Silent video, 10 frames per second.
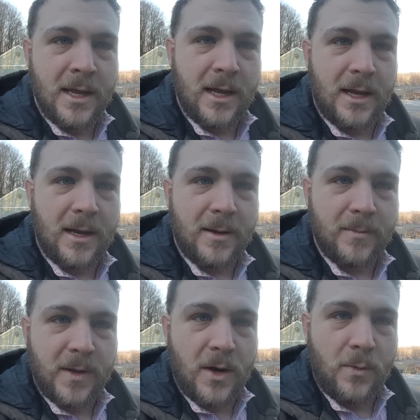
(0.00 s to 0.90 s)

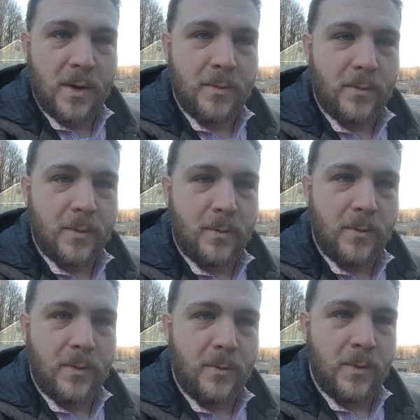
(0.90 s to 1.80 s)
um, you know, we're, we're,
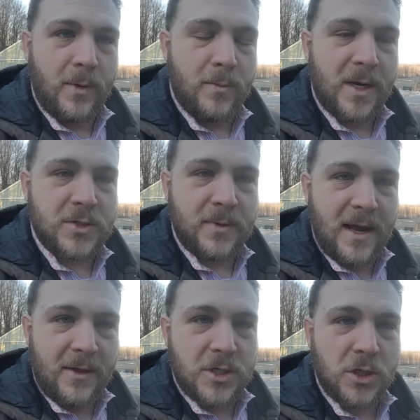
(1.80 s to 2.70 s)
we would much
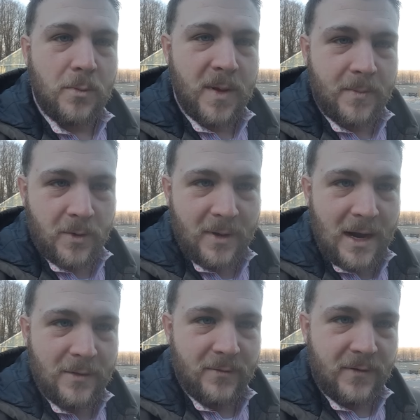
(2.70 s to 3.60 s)
rather show people
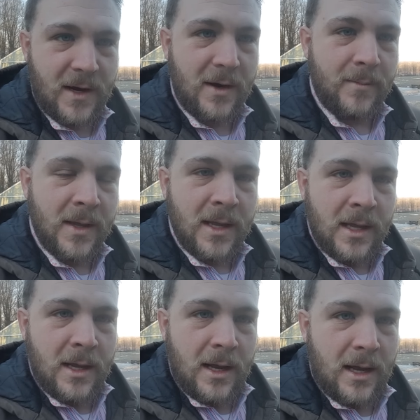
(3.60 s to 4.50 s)
around the farm
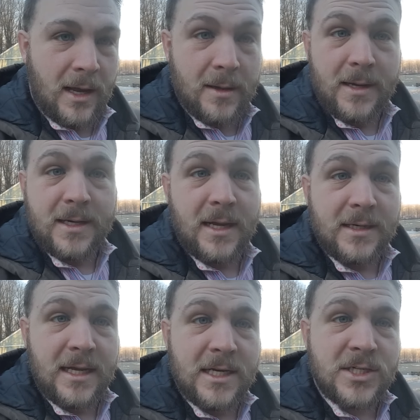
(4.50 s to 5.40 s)
uh, and,
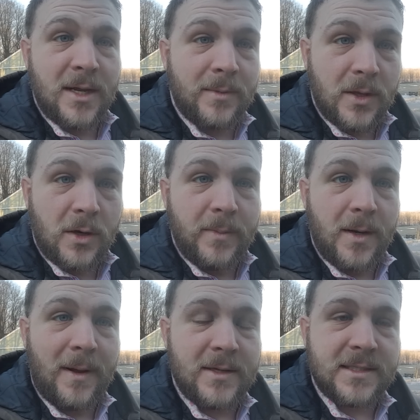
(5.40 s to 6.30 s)
and, teach them a little bit
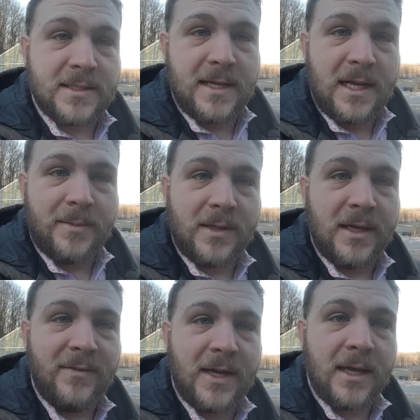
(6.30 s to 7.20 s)
about sustainable
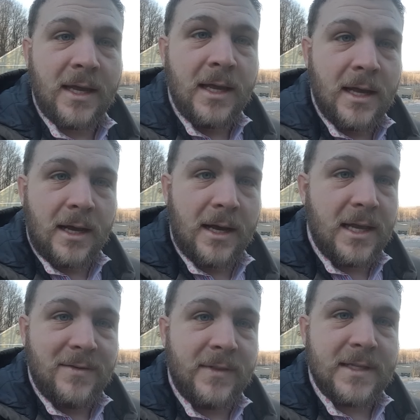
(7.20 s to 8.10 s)
living, uh,
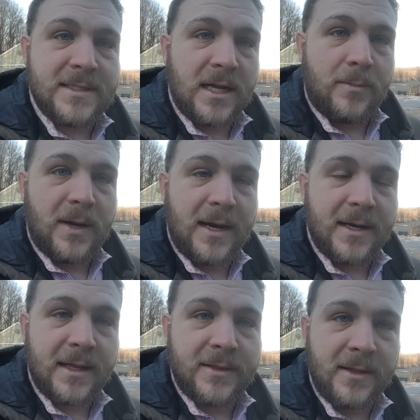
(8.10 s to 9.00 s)
even than sell
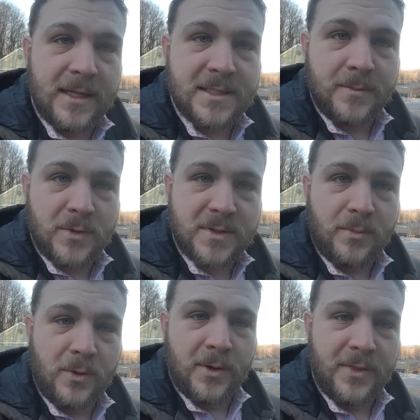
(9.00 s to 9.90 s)
product. I think that's the most
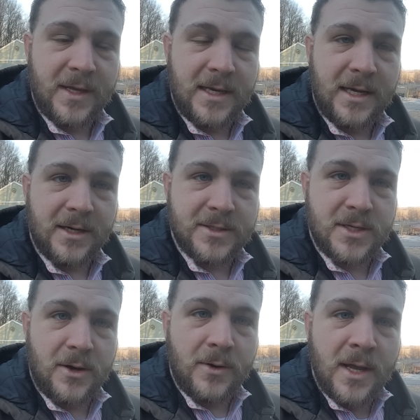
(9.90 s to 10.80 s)
important thing here.
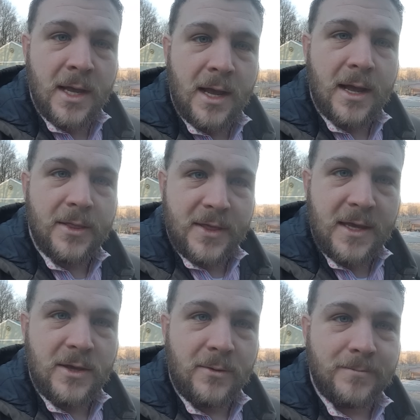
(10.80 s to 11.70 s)
So, uh,
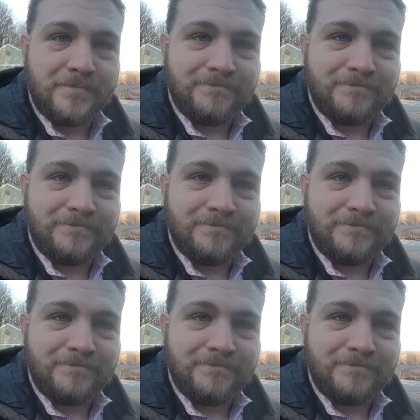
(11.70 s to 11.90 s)
thank you.